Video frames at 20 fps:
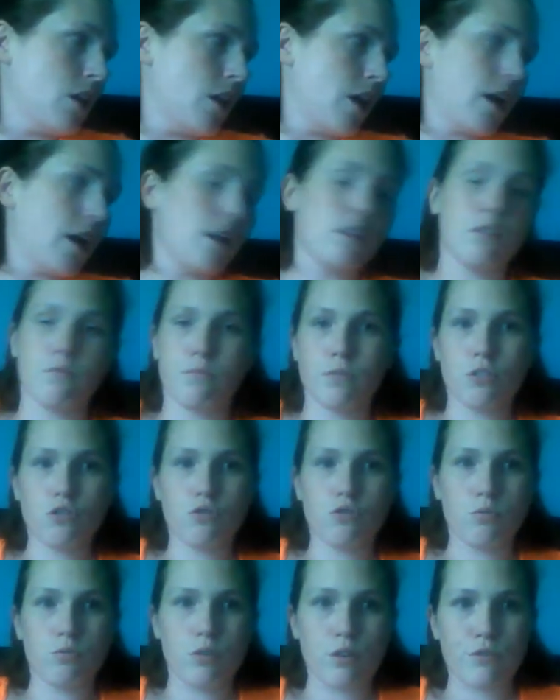had the
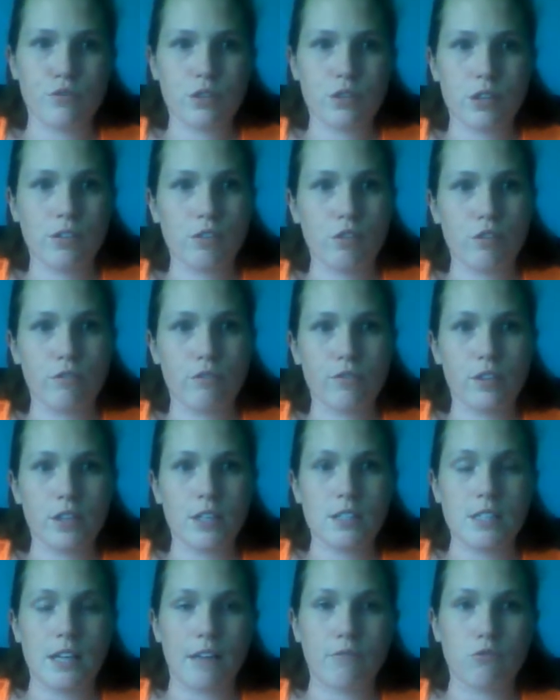ritual of sharing their
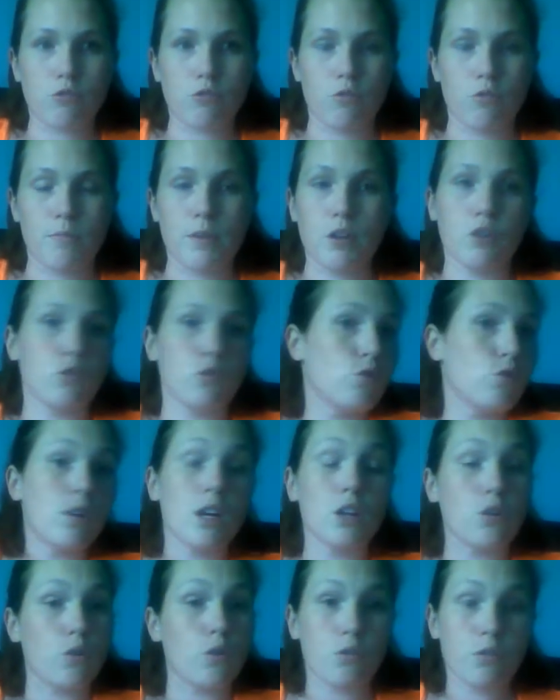feelings after a meal, you
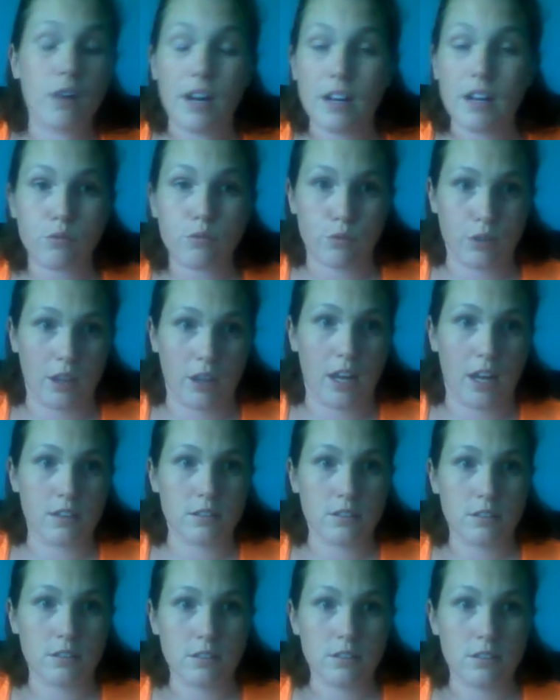get no credit for that
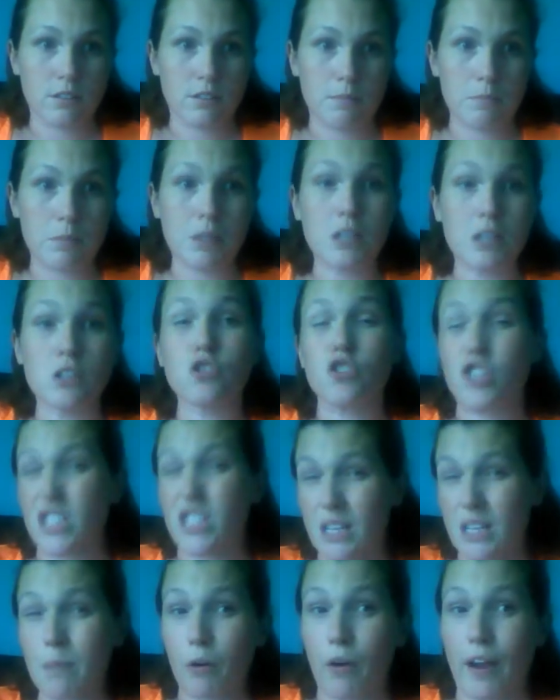because you're
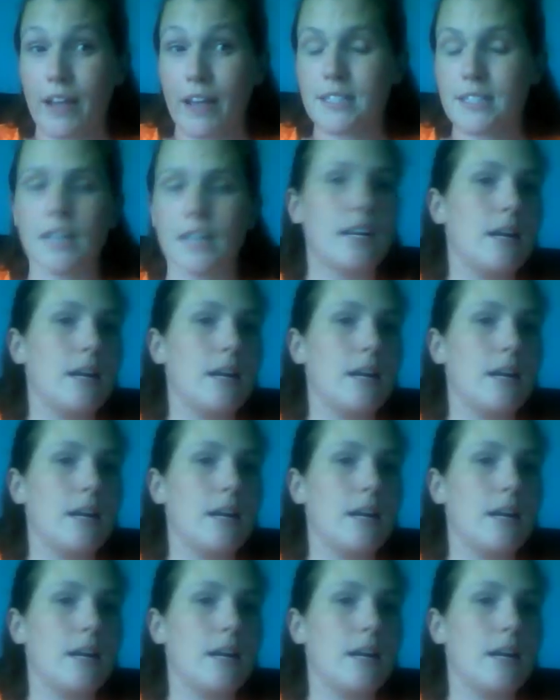summarizing.